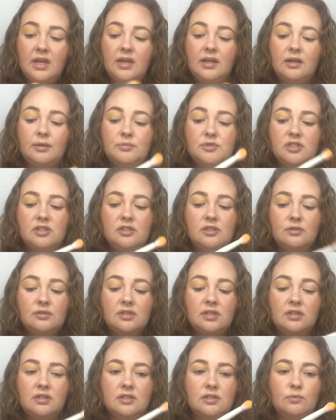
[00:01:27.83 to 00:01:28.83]
And I'm just
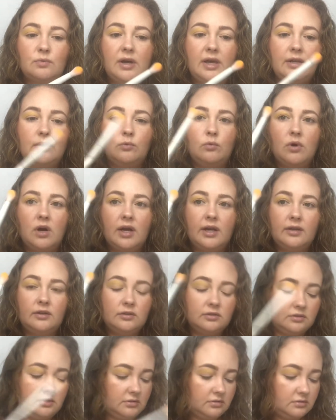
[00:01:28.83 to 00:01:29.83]
using this Wet n
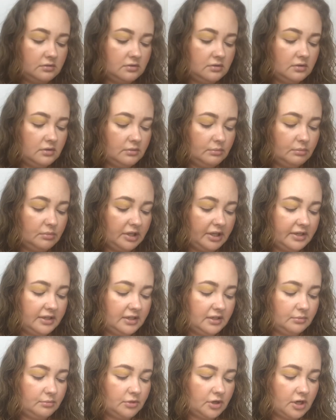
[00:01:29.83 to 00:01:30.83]
Wild
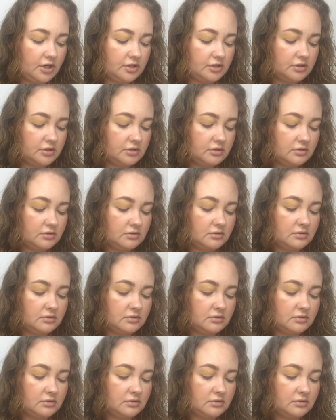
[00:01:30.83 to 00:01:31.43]
blending brush.